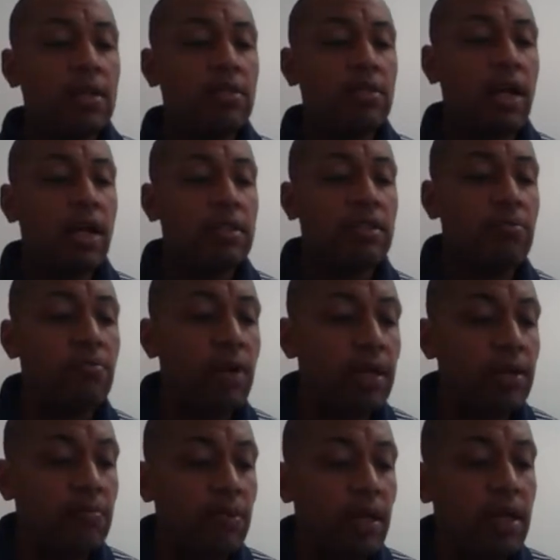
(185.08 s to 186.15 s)
So that's the
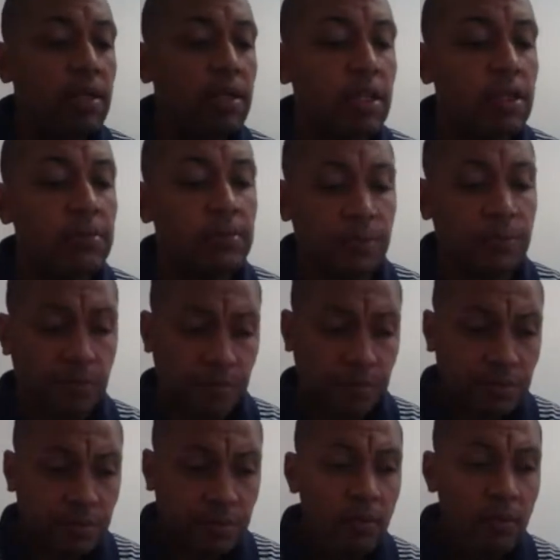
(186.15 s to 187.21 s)
main thing.
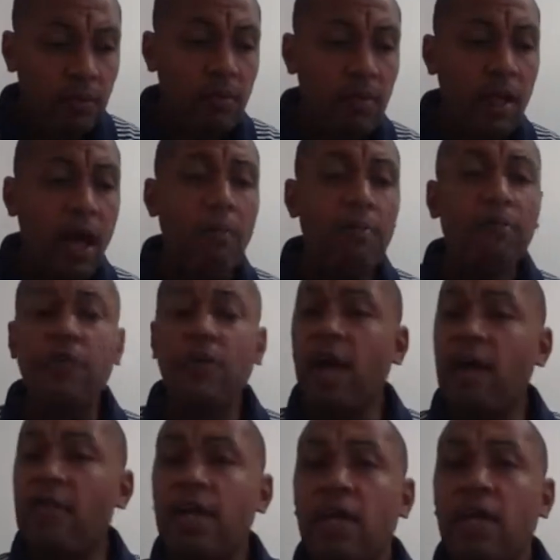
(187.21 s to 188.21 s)
If you have